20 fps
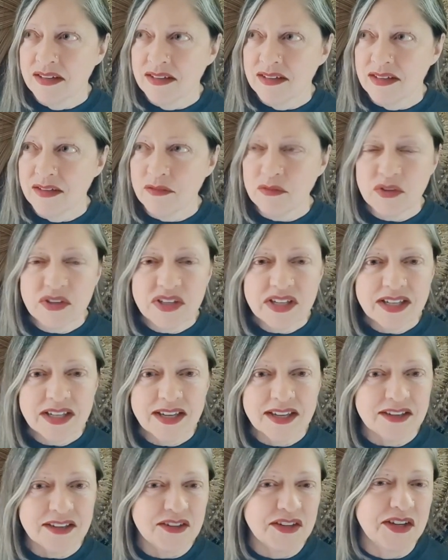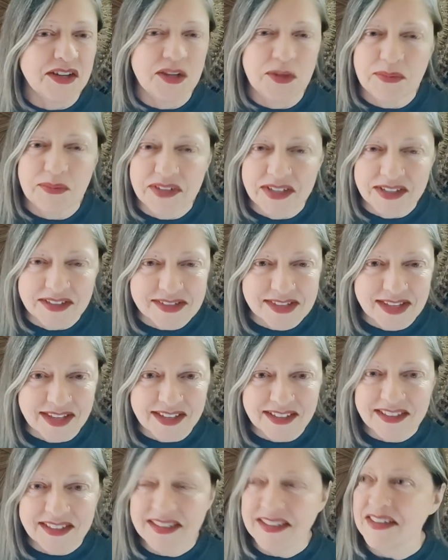Niferic, I don't know how you pronounce
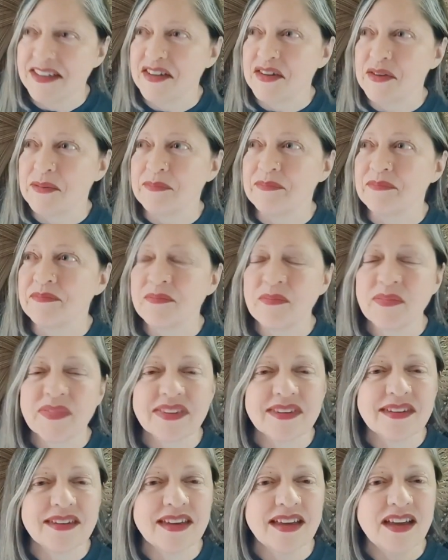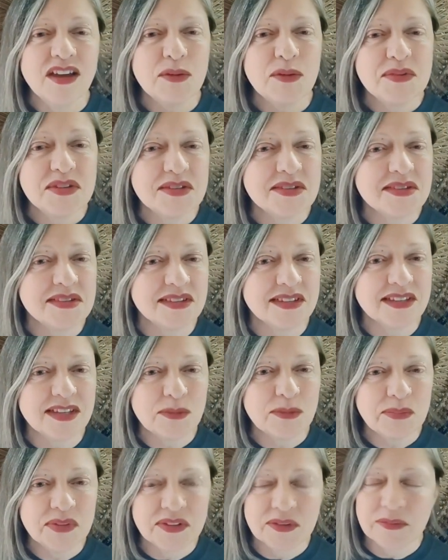that, helps you
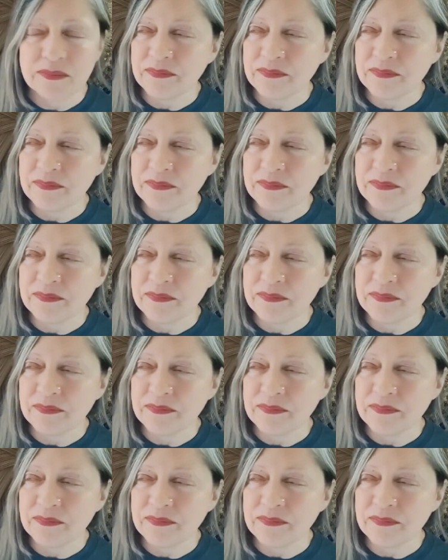sleep.